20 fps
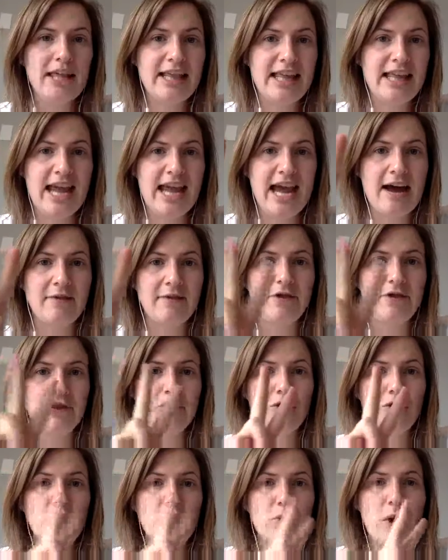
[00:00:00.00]
that they have
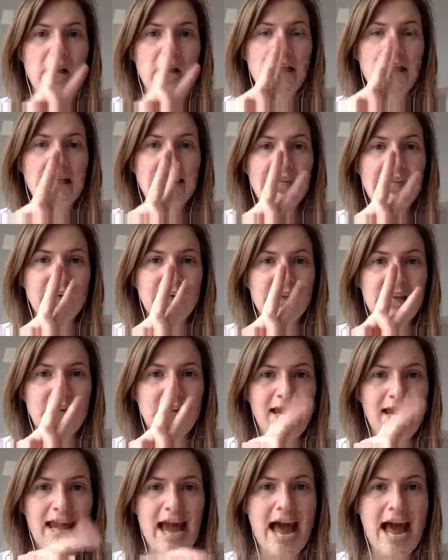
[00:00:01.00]
to clear
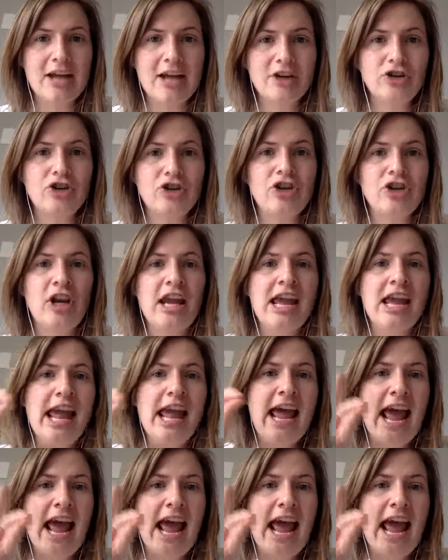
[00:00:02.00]
their cache.